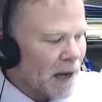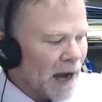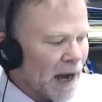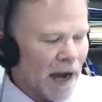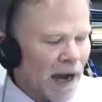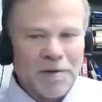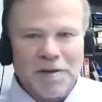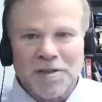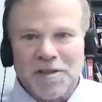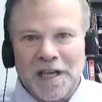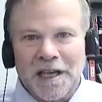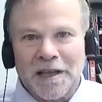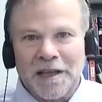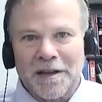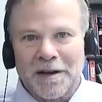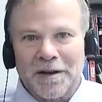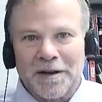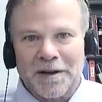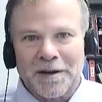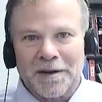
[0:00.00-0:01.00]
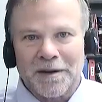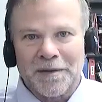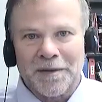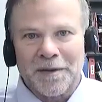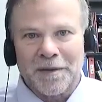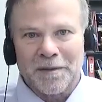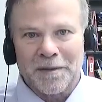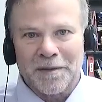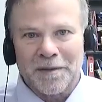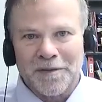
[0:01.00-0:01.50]
I would say their
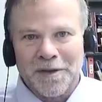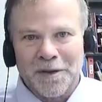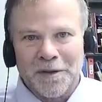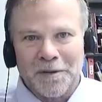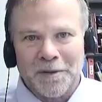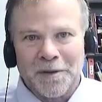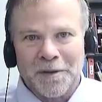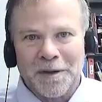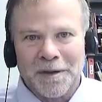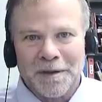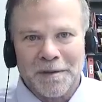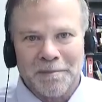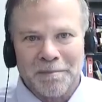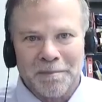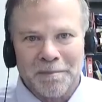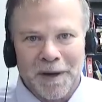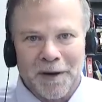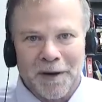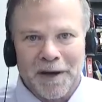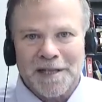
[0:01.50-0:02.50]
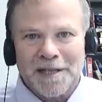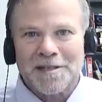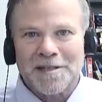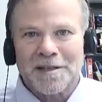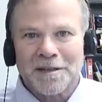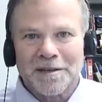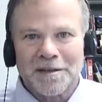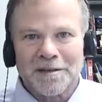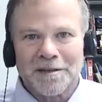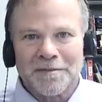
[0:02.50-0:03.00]
review merits
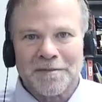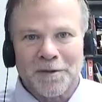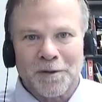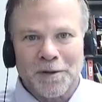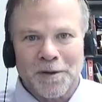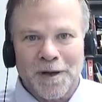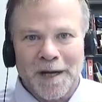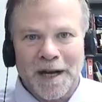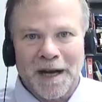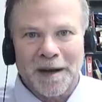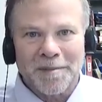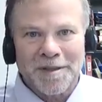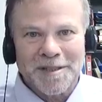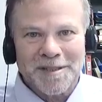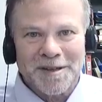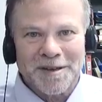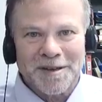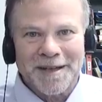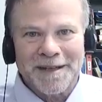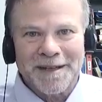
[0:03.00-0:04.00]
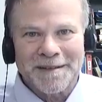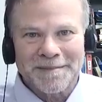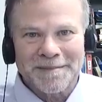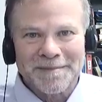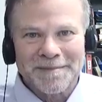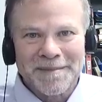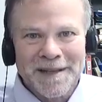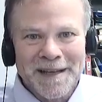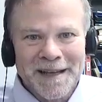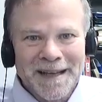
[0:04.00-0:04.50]
further commentary.
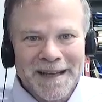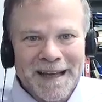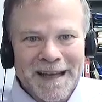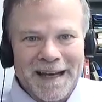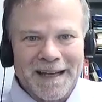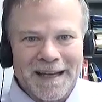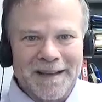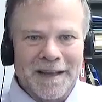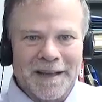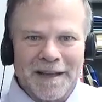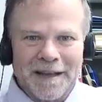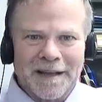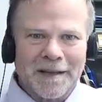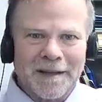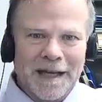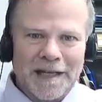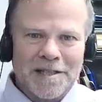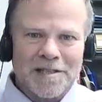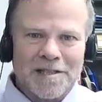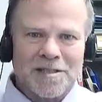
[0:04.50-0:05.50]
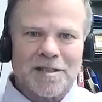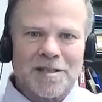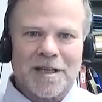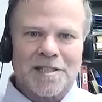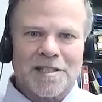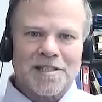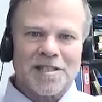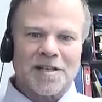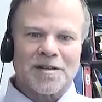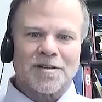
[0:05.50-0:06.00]
Any last
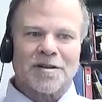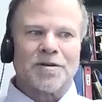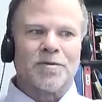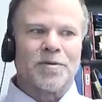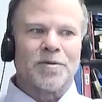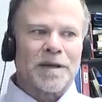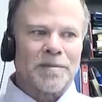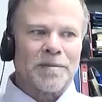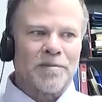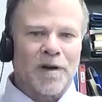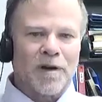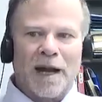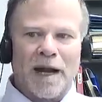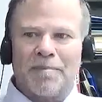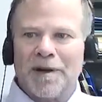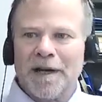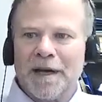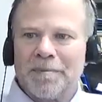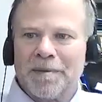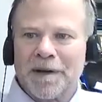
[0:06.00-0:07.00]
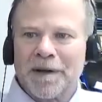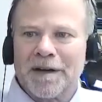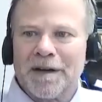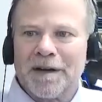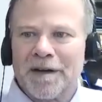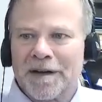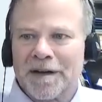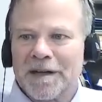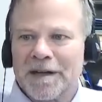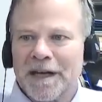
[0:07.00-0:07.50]
thoughts, Nicole? We can wrap it up and
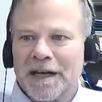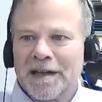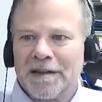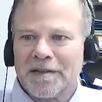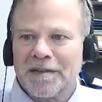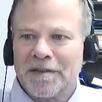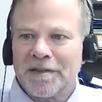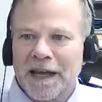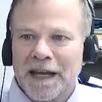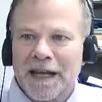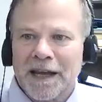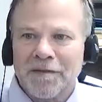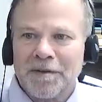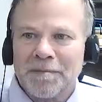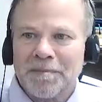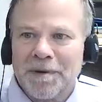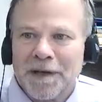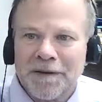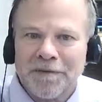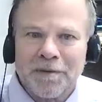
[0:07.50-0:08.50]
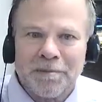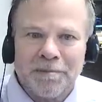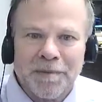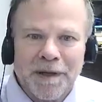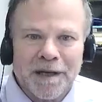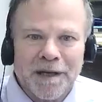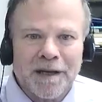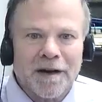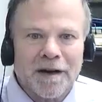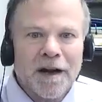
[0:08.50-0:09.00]
call it a night, and thank everybody for
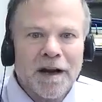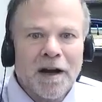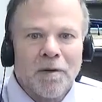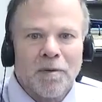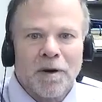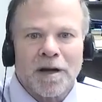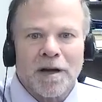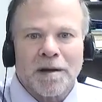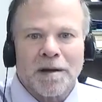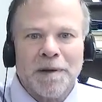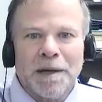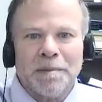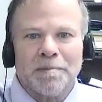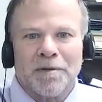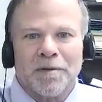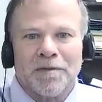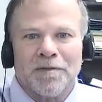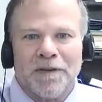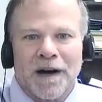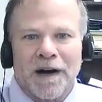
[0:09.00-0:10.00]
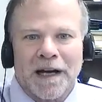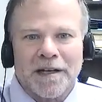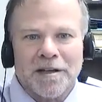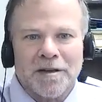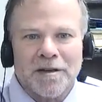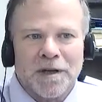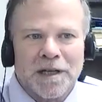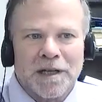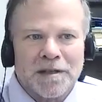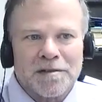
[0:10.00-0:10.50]
being here. Where can people find
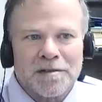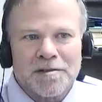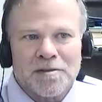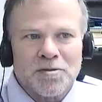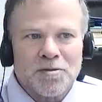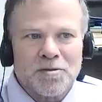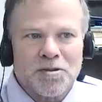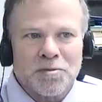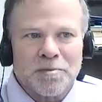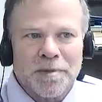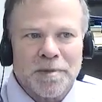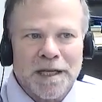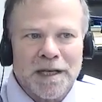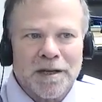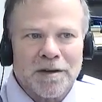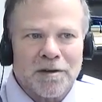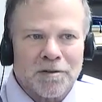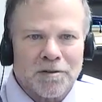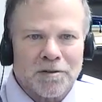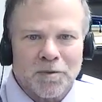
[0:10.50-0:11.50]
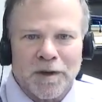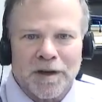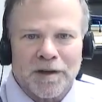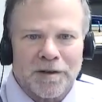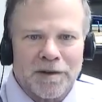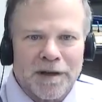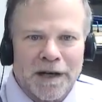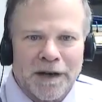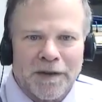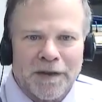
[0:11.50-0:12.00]
you on social media or
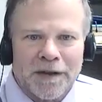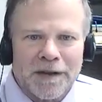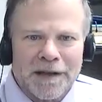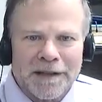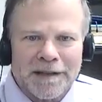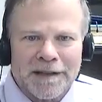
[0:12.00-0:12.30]
Twitter or anything like